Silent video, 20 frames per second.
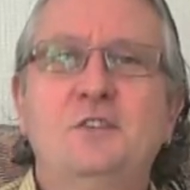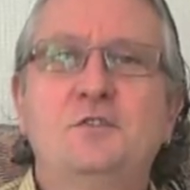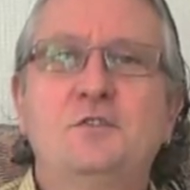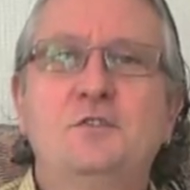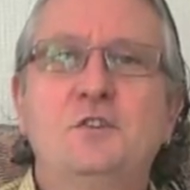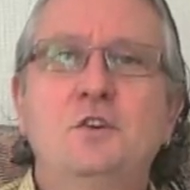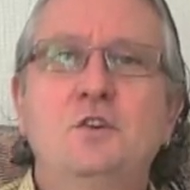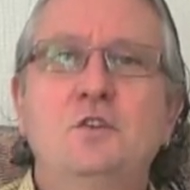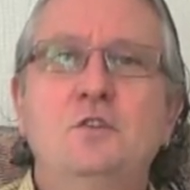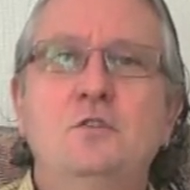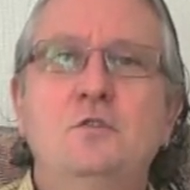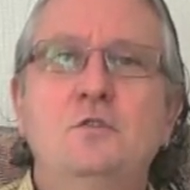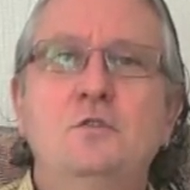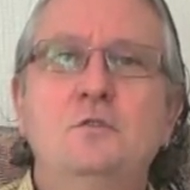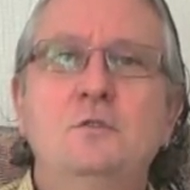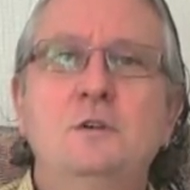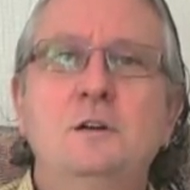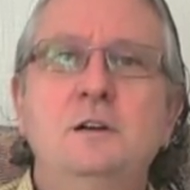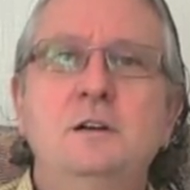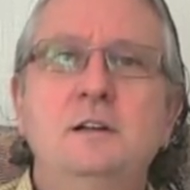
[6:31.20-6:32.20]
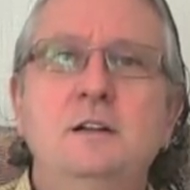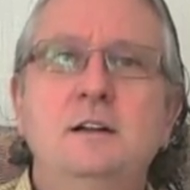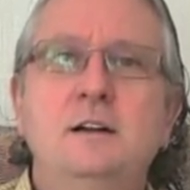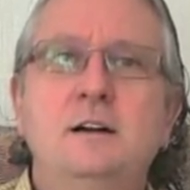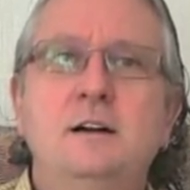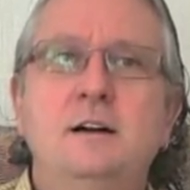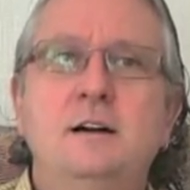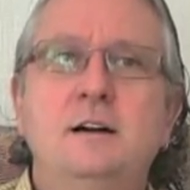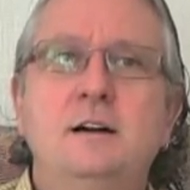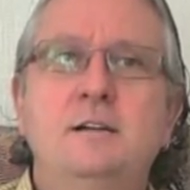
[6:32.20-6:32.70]
so
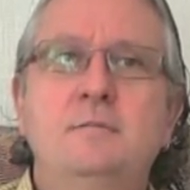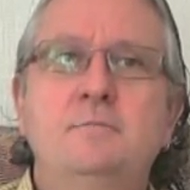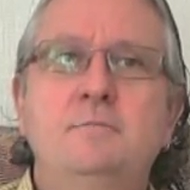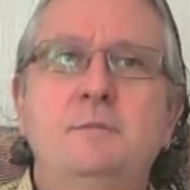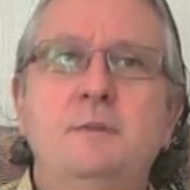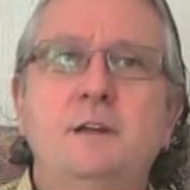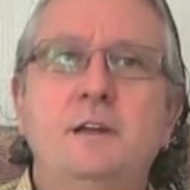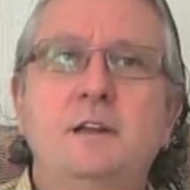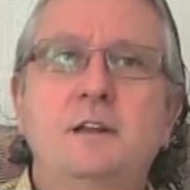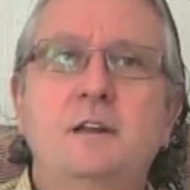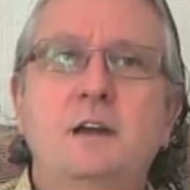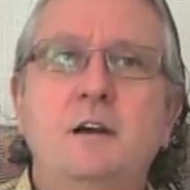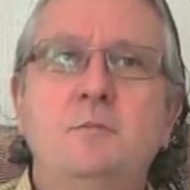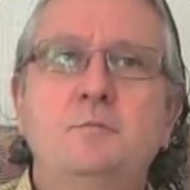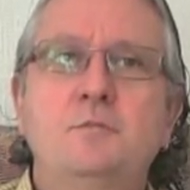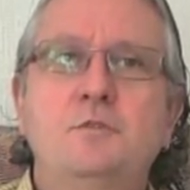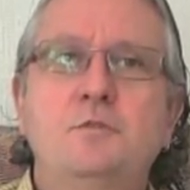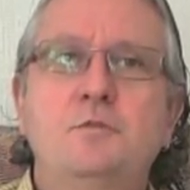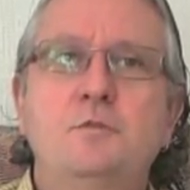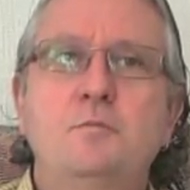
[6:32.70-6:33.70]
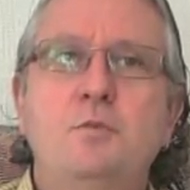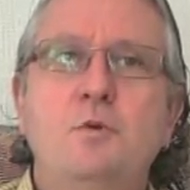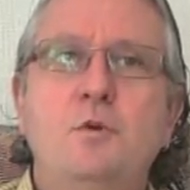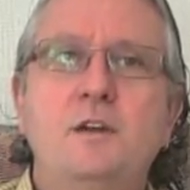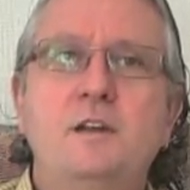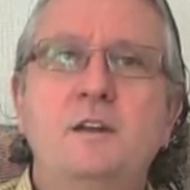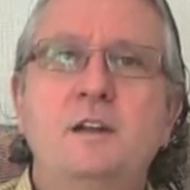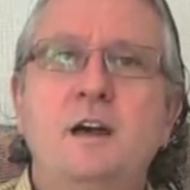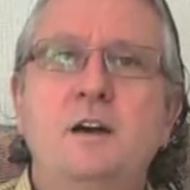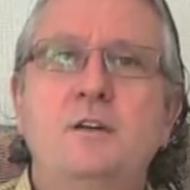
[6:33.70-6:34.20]
um, it comes to a
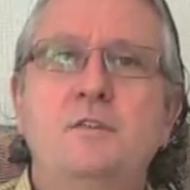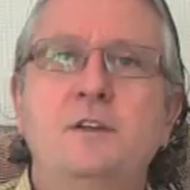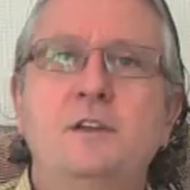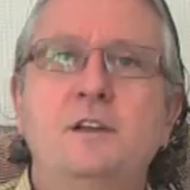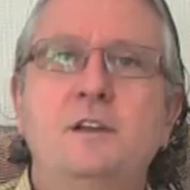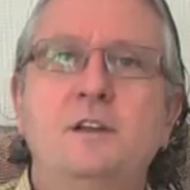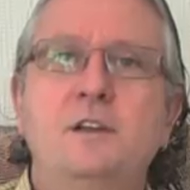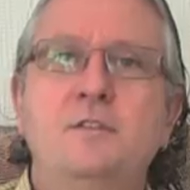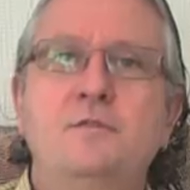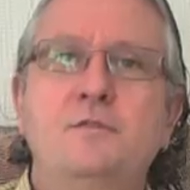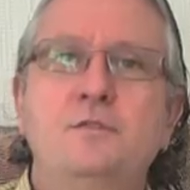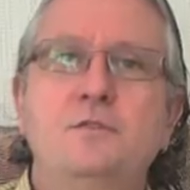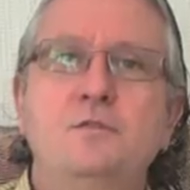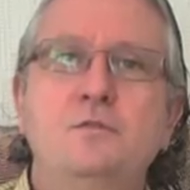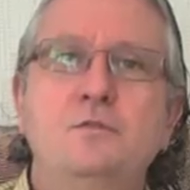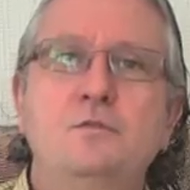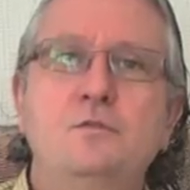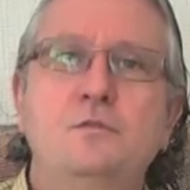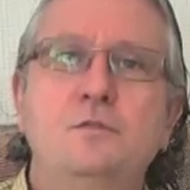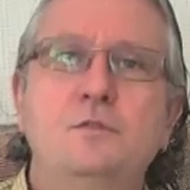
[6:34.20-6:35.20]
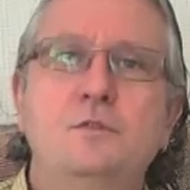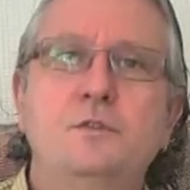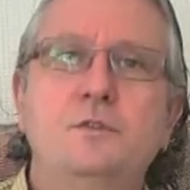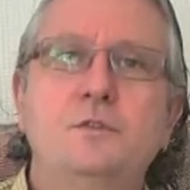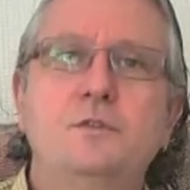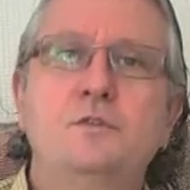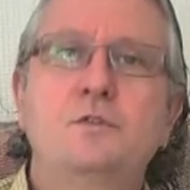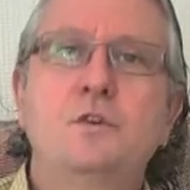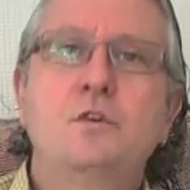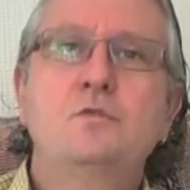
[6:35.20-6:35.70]
point now that if you
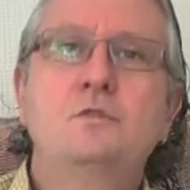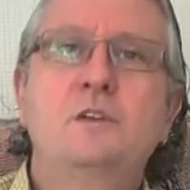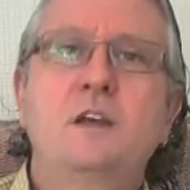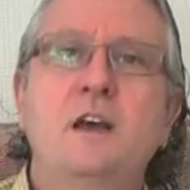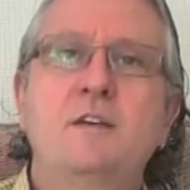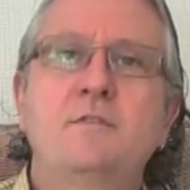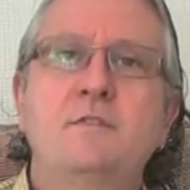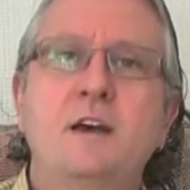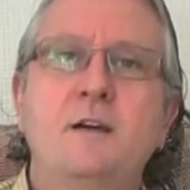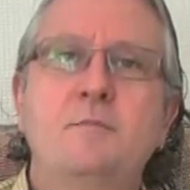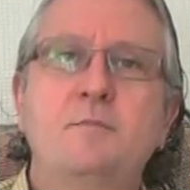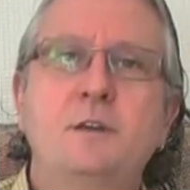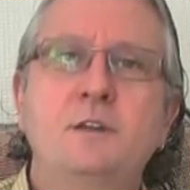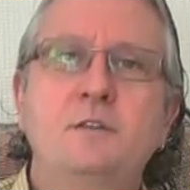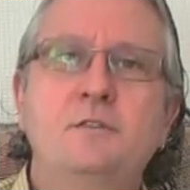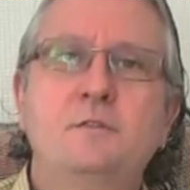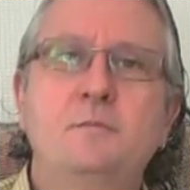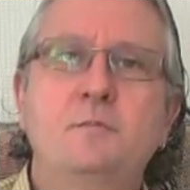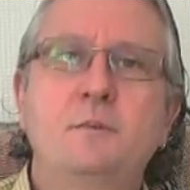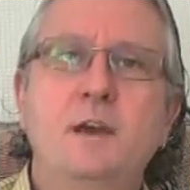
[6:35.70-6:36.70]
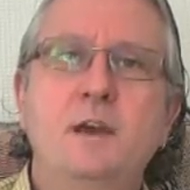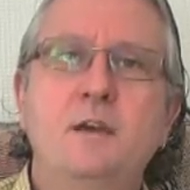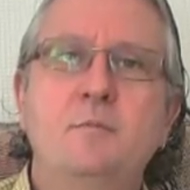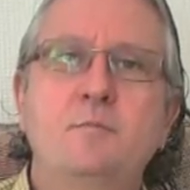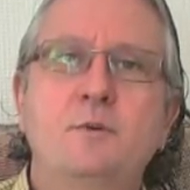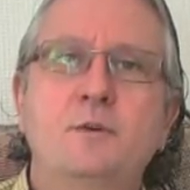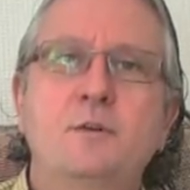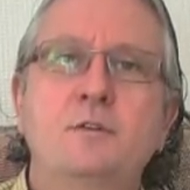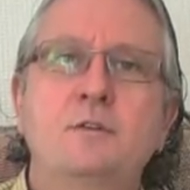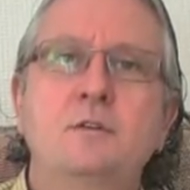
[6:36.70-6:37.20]
don't have that piece of
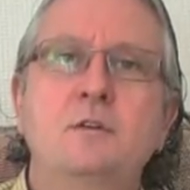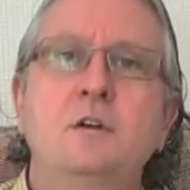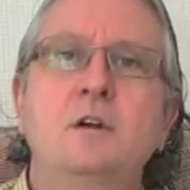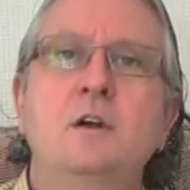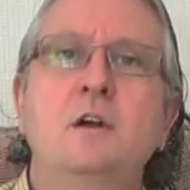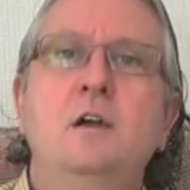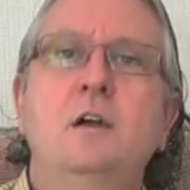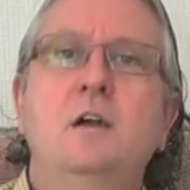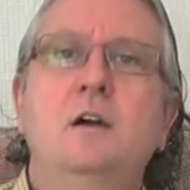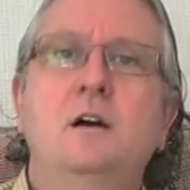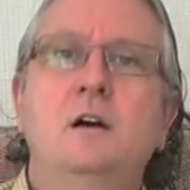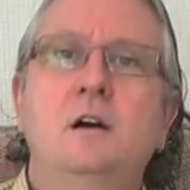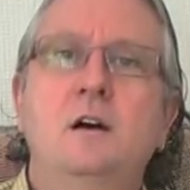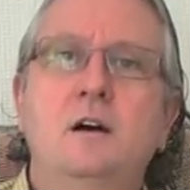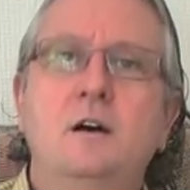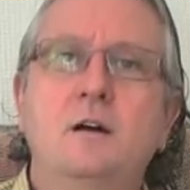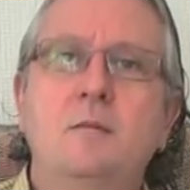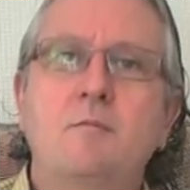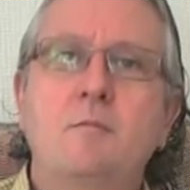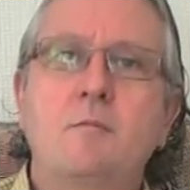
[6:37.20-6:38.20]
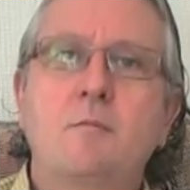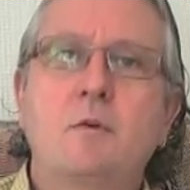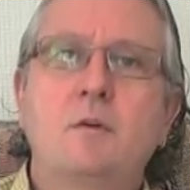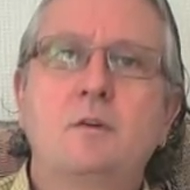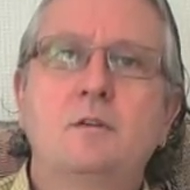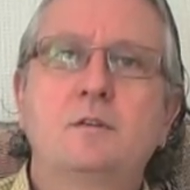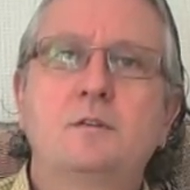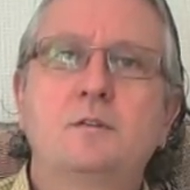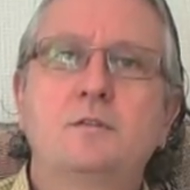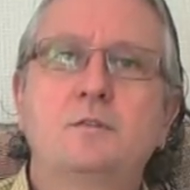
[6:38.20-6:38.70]
paper, um,
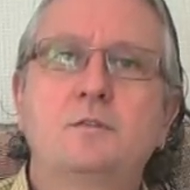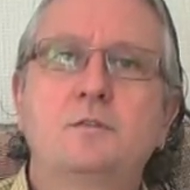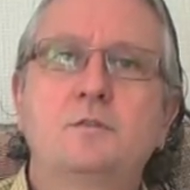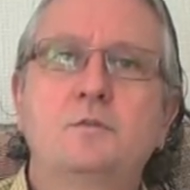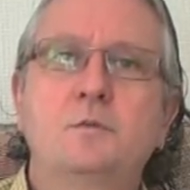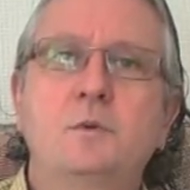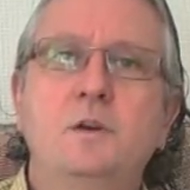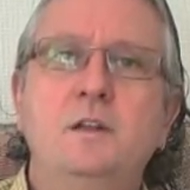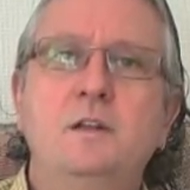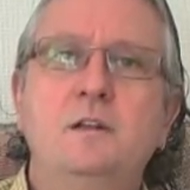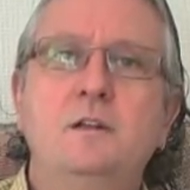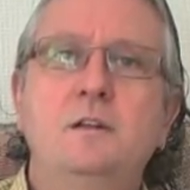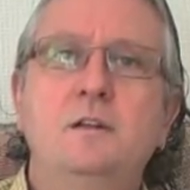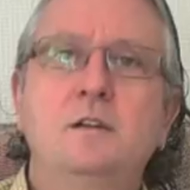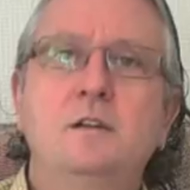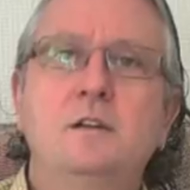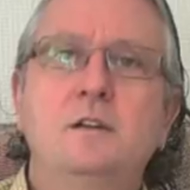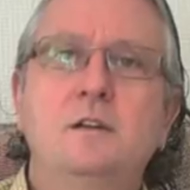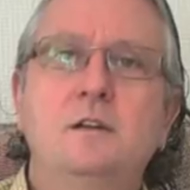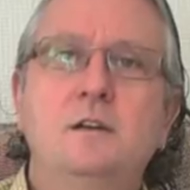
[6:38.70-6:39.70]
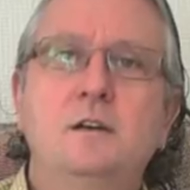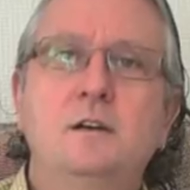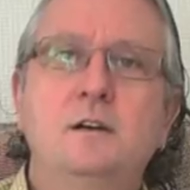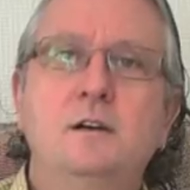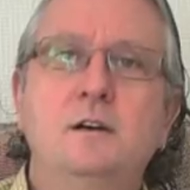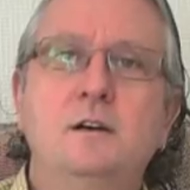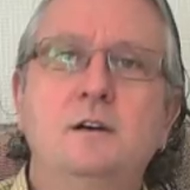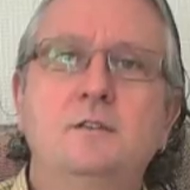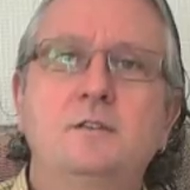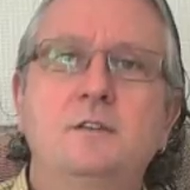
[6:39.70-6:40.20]
Sweden
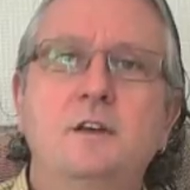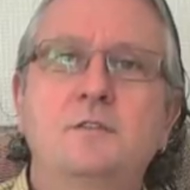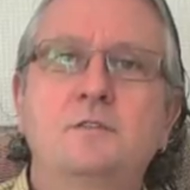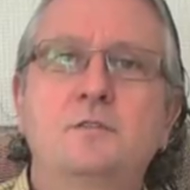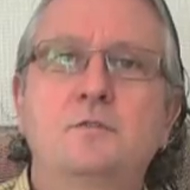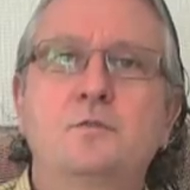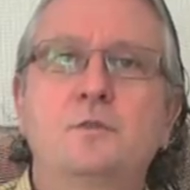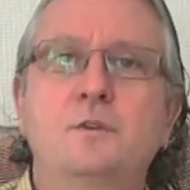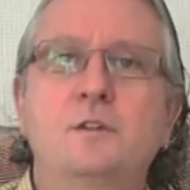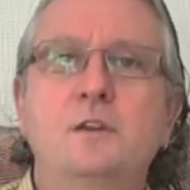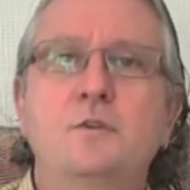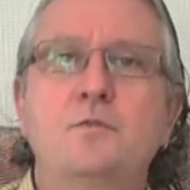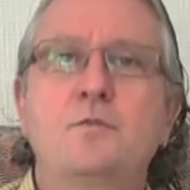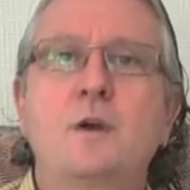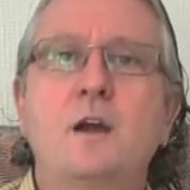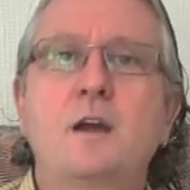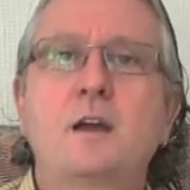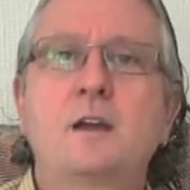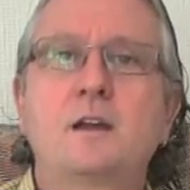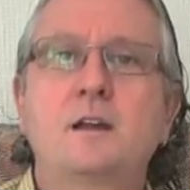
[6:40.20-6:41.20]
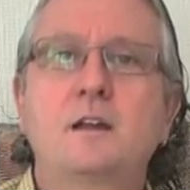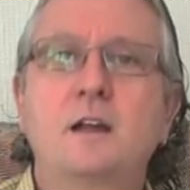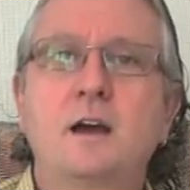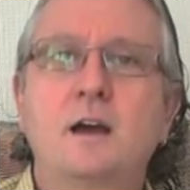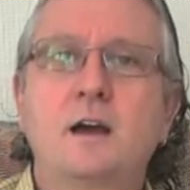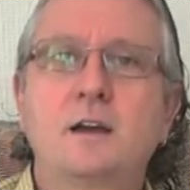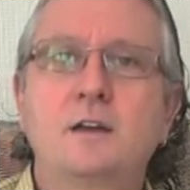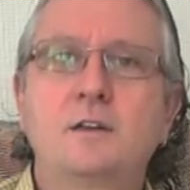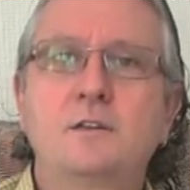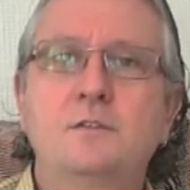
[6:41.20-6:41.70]
uh, doesn't really
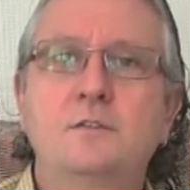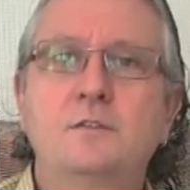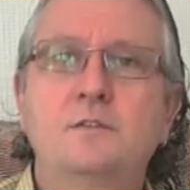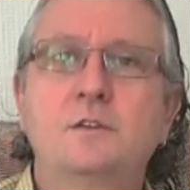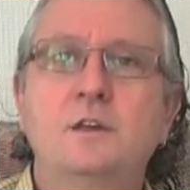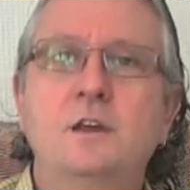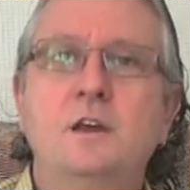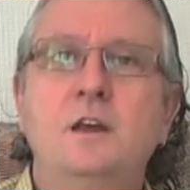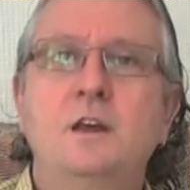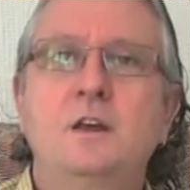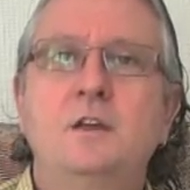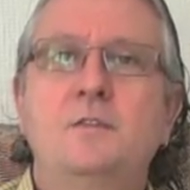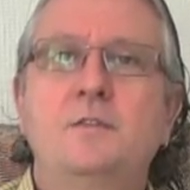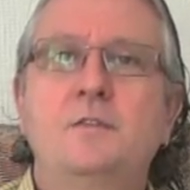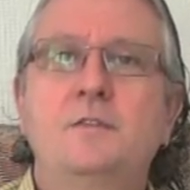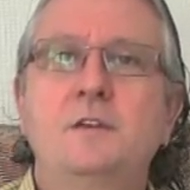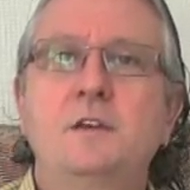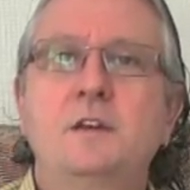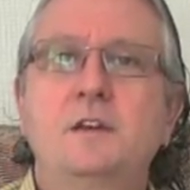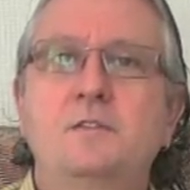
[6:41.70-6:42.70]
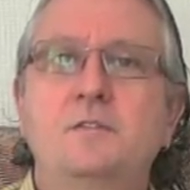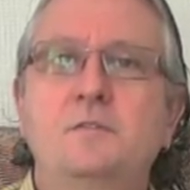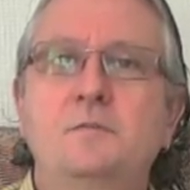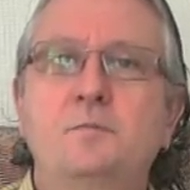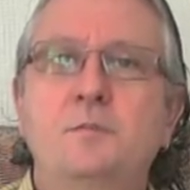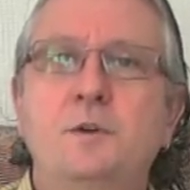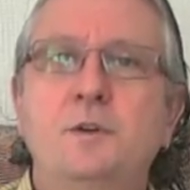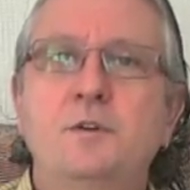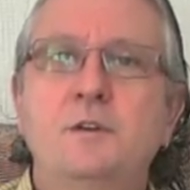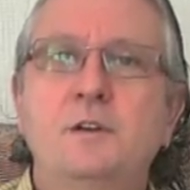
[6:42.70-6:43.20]
recognize the
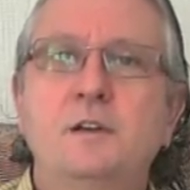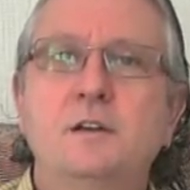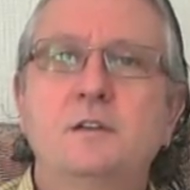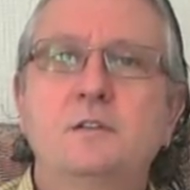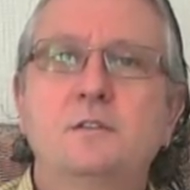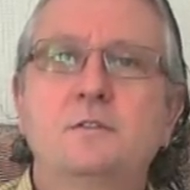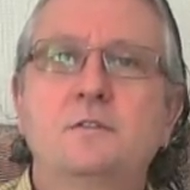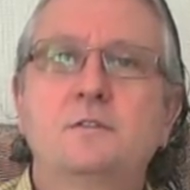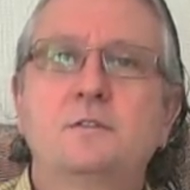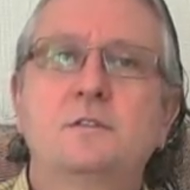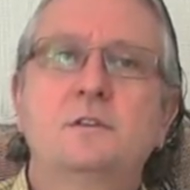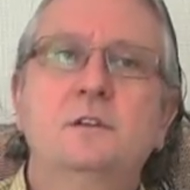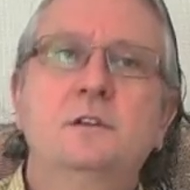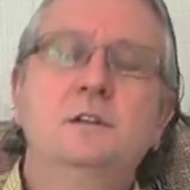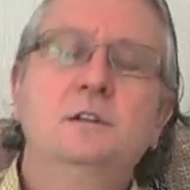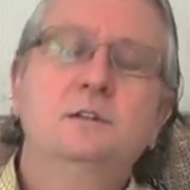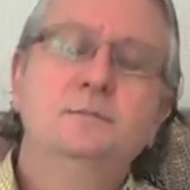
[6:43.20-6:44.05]
experience.